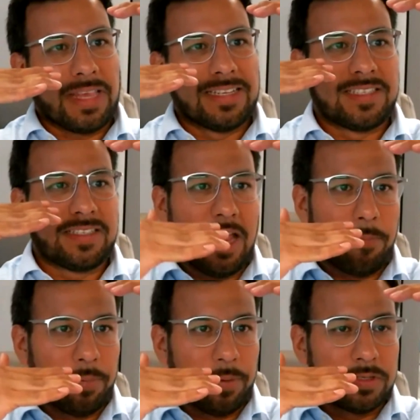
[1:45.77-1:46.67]

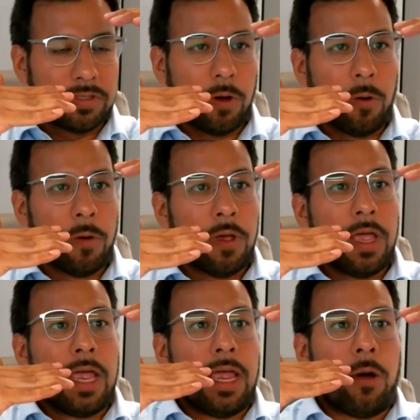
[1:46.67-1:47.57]
step. So
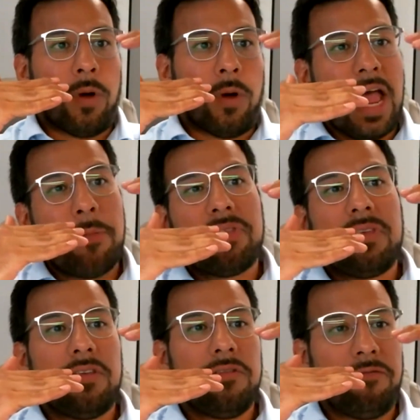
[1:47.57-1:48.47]
what happens
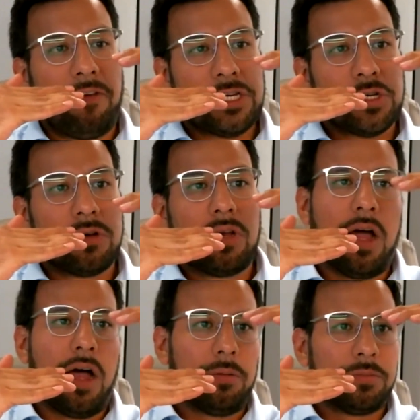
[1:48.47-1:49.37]
if inflation
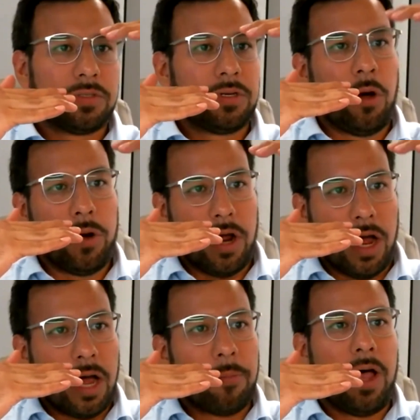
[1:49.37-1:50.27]
comes going
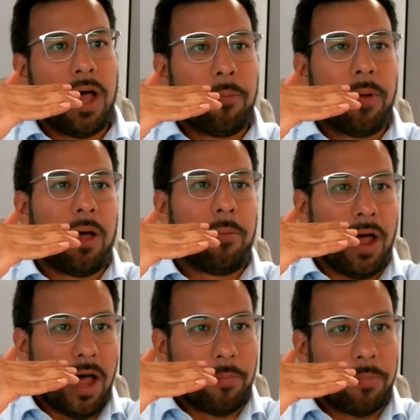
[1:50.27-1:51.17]
up, up, up,
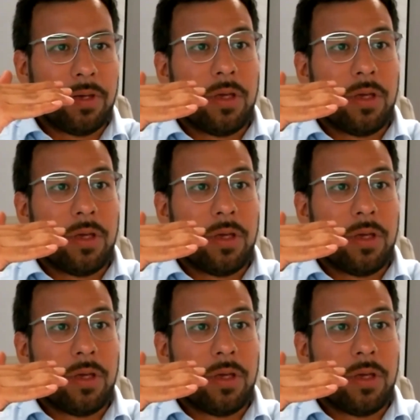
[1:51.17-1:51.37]
up?